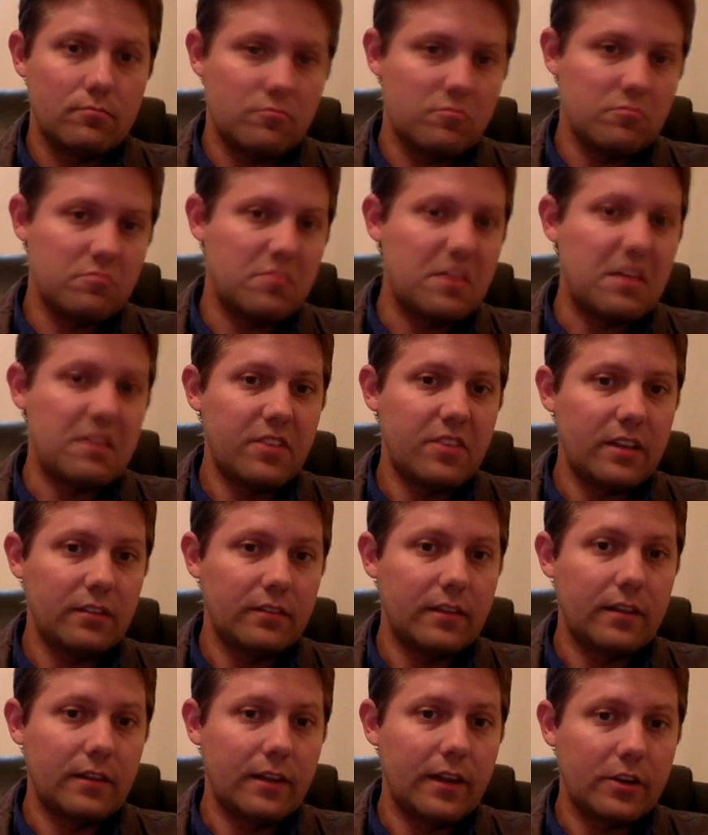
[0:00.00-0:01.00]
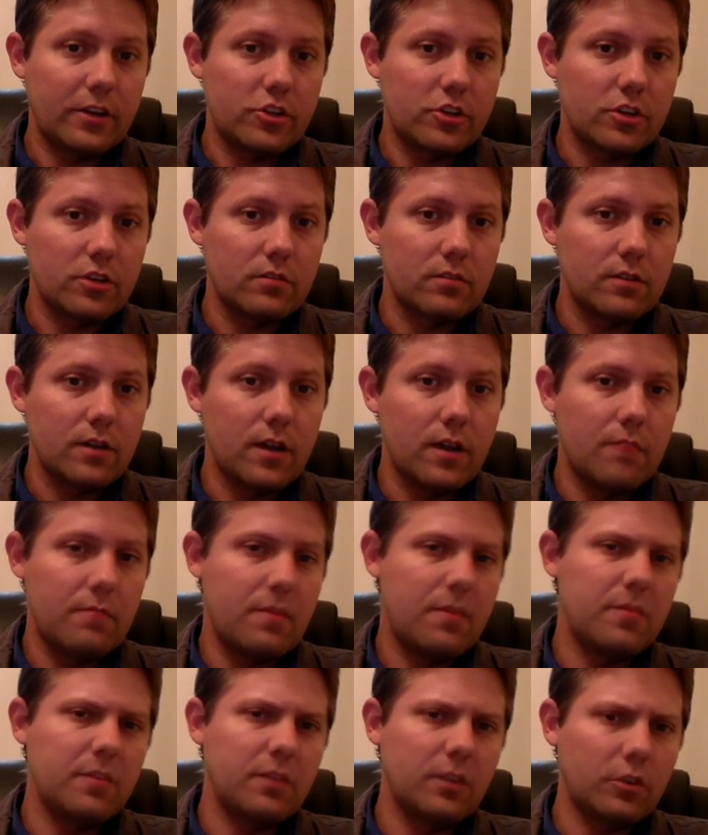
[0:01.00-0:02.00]
that lecture.
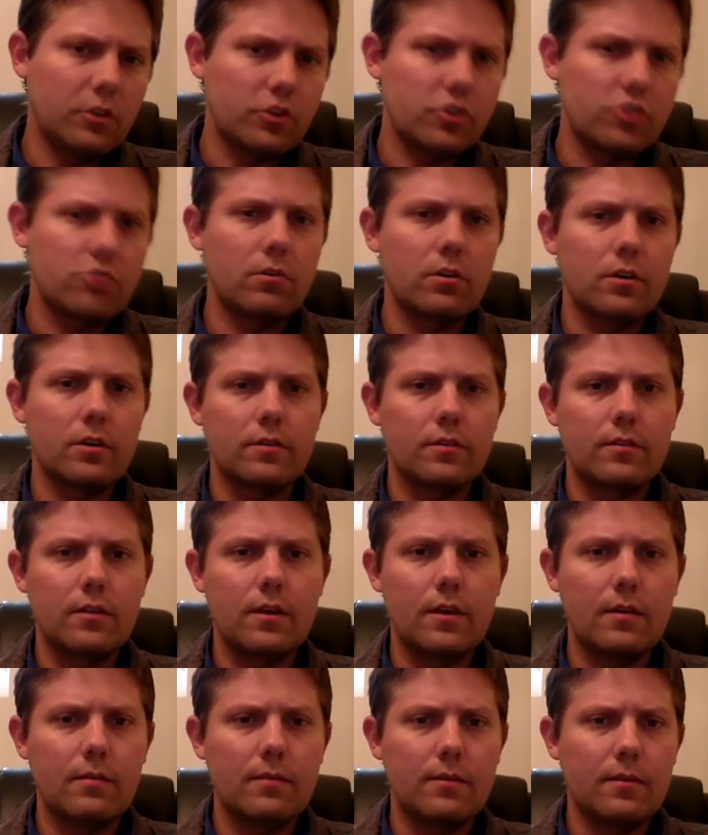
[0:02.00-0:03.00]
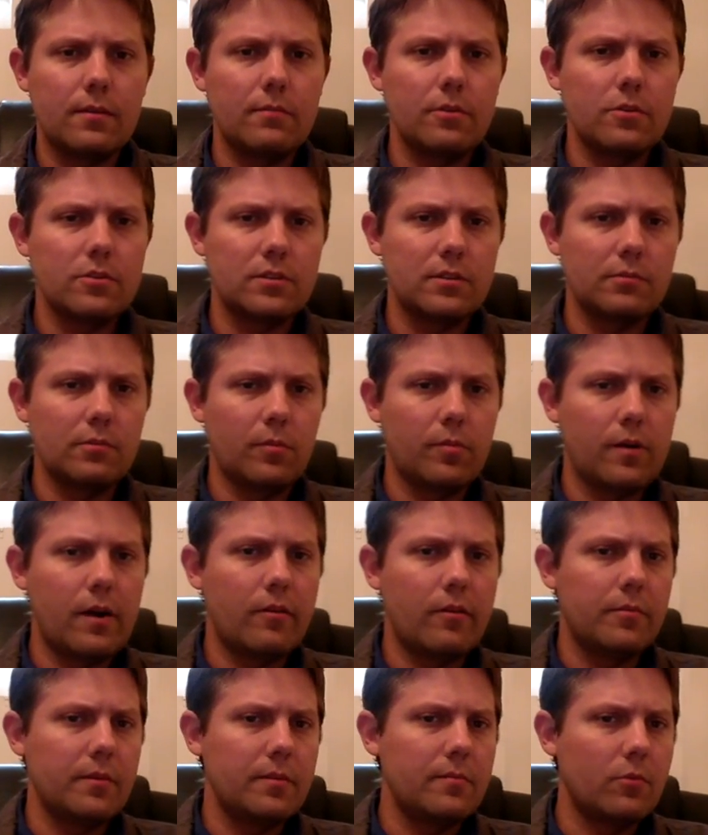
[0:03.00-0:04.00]
Maybe a little shorter. I think most of them will
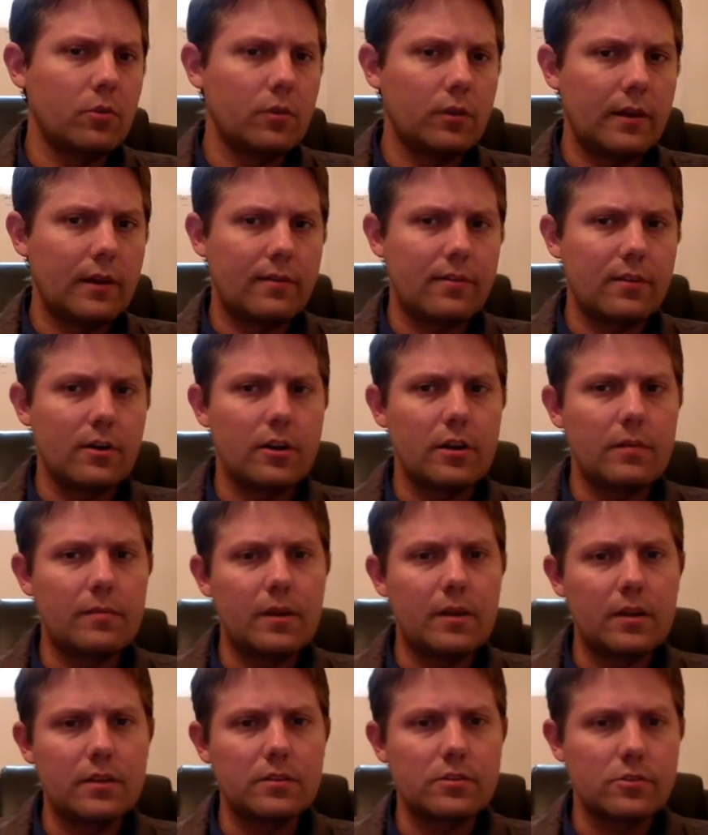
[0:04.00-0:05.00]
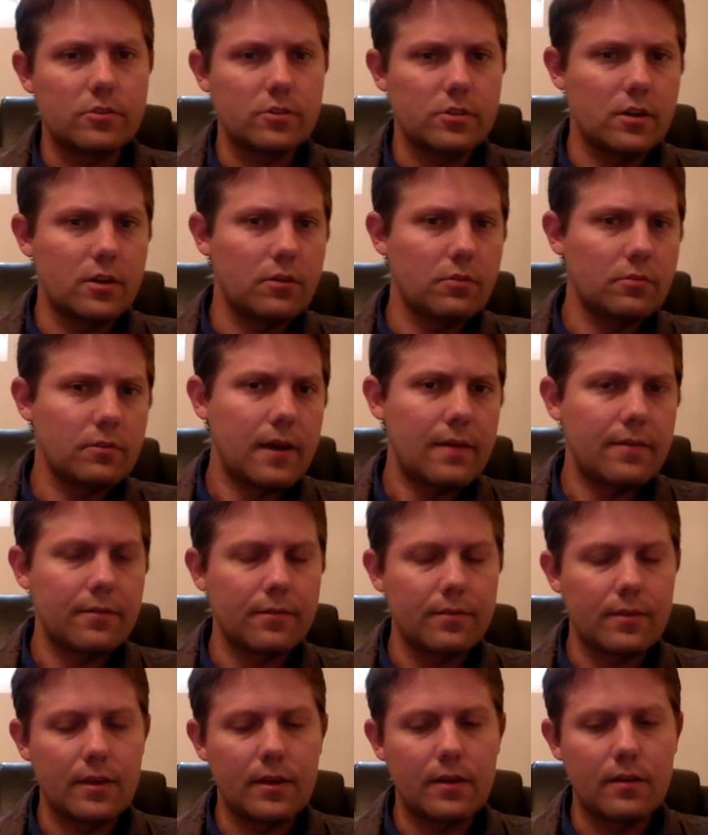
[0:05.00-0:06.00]
probably be more like 30 minutes or so, rather
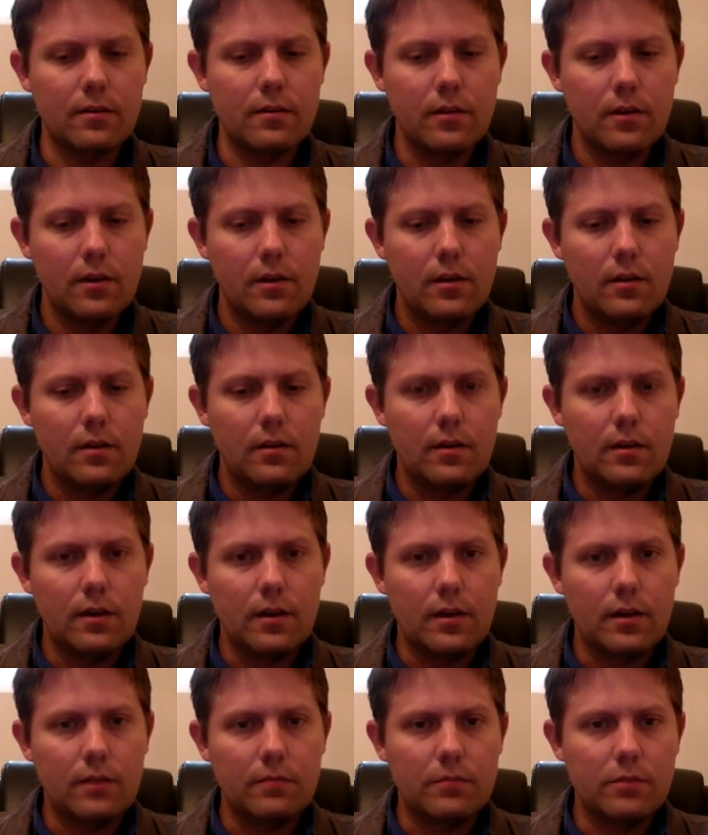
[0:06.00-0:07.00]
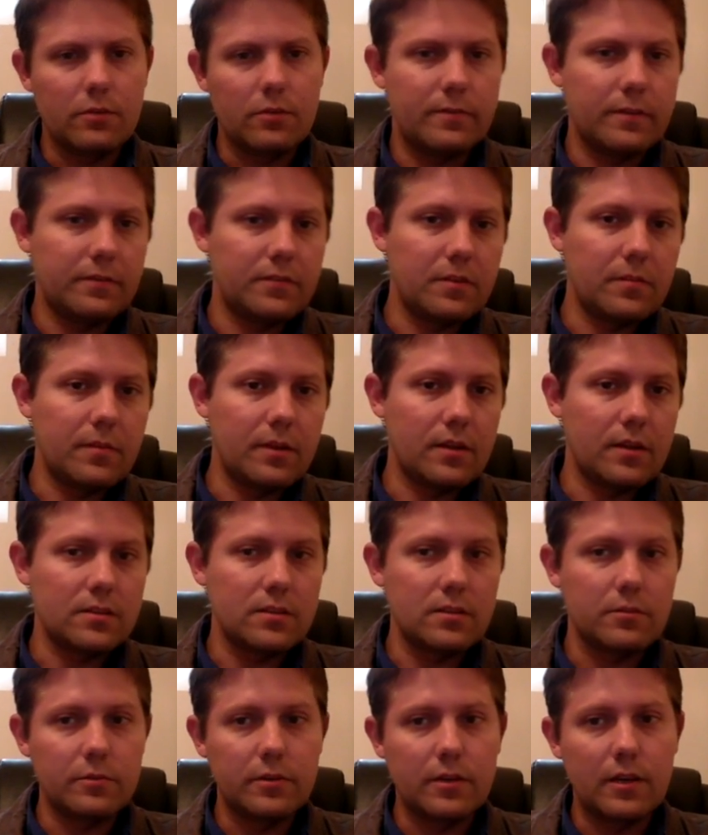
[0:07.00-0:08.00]
than 50 minutes
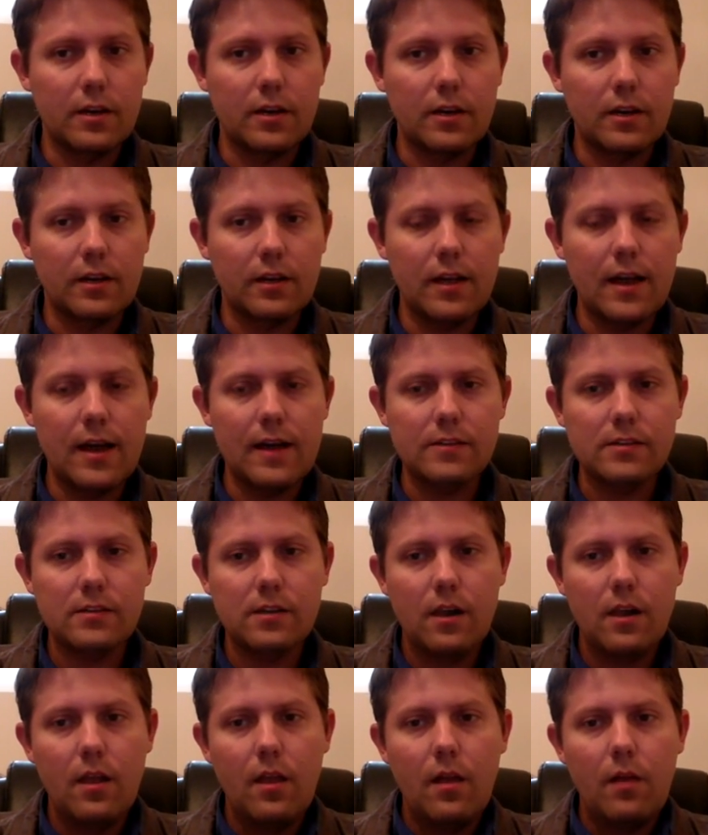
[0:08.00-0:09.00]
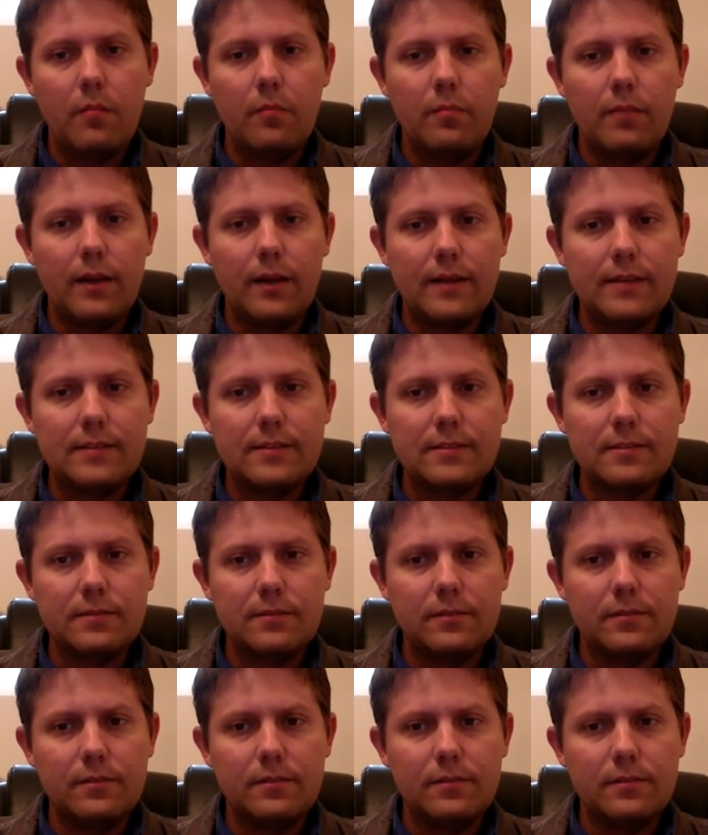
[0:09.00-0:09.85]
that you would get in a class. But